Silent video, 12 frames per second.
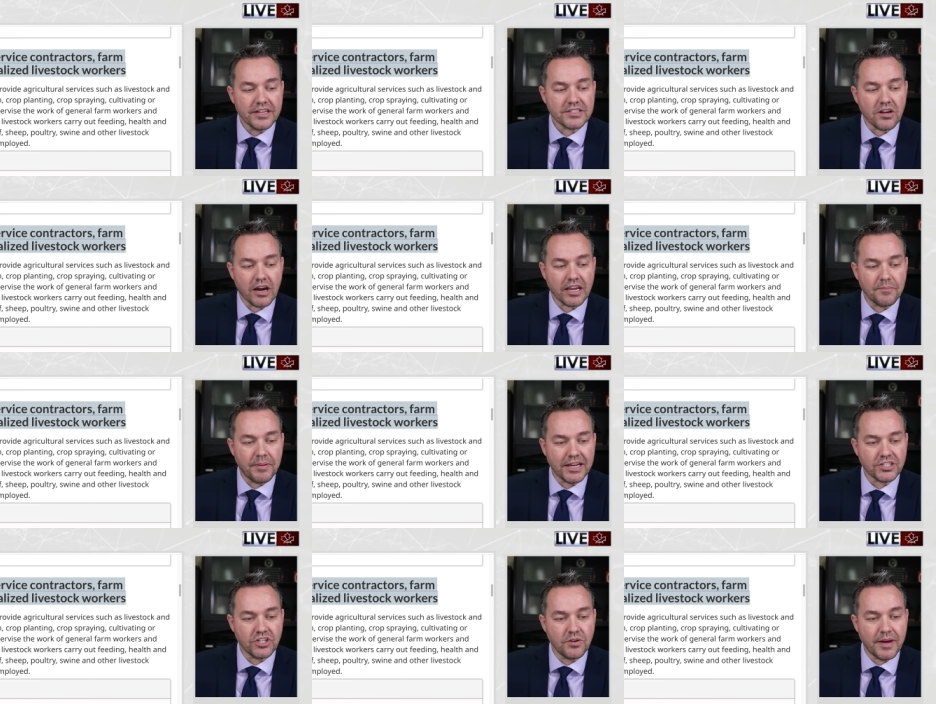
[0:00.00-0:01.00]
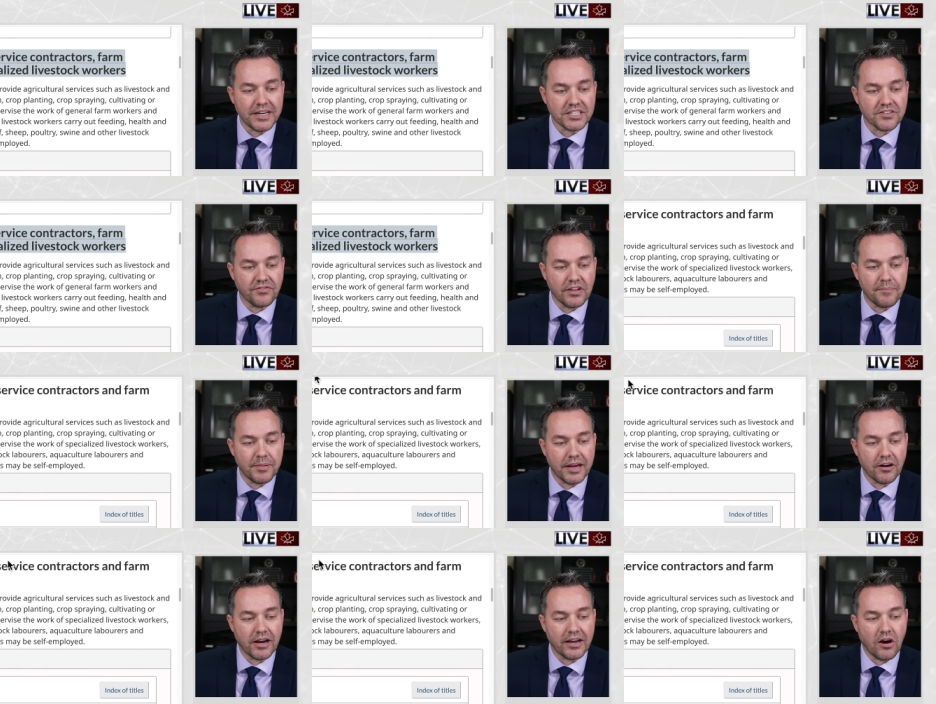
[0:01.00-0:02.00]
this occupation, you may just
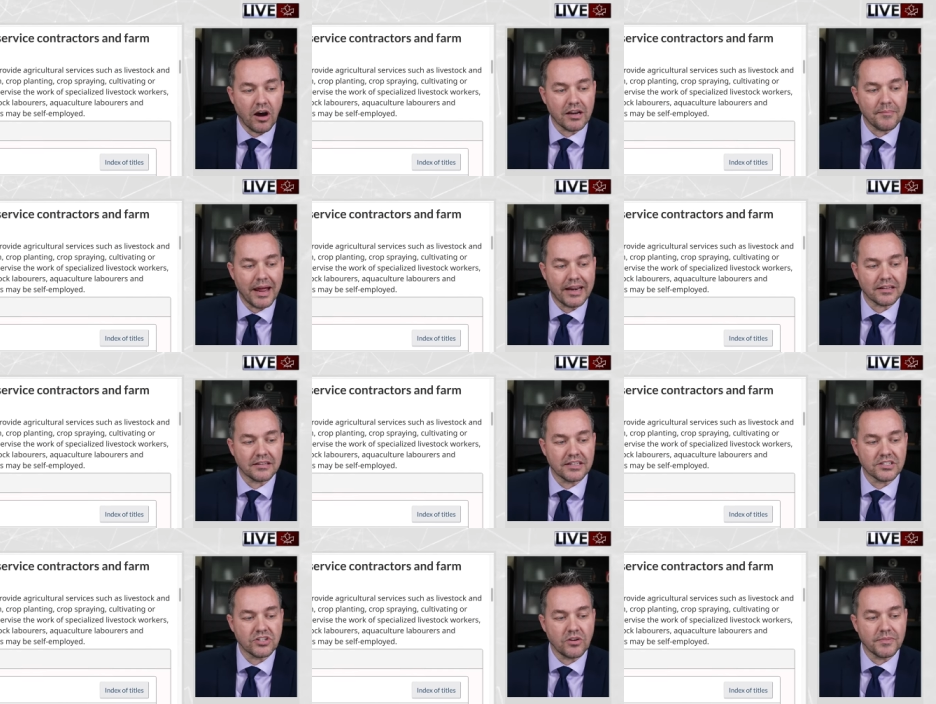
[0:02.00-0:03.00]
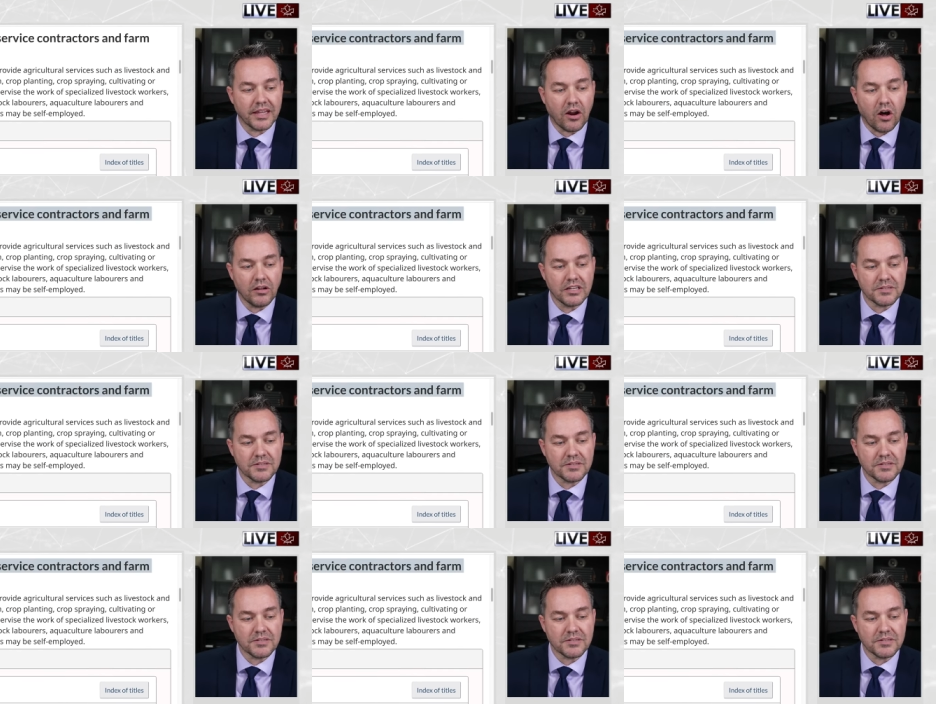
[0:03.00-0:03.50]
flip here and automatically assume that